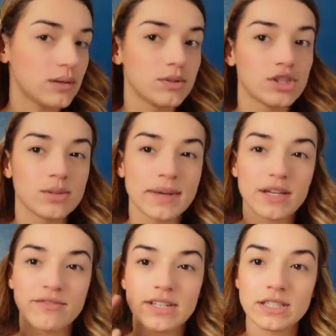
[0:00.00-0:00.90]
It would just
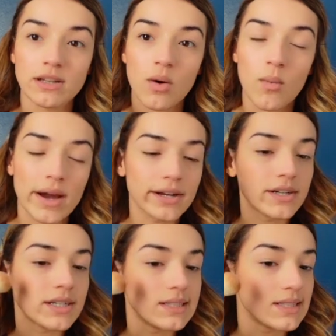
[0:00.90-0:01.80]
make your face look
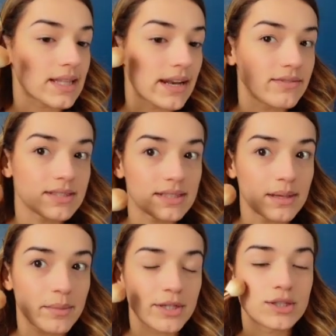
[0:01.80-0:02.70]
wider instead of
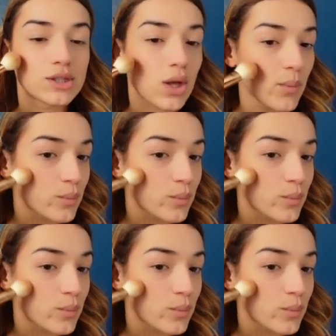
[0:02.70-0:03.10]
slimmer. So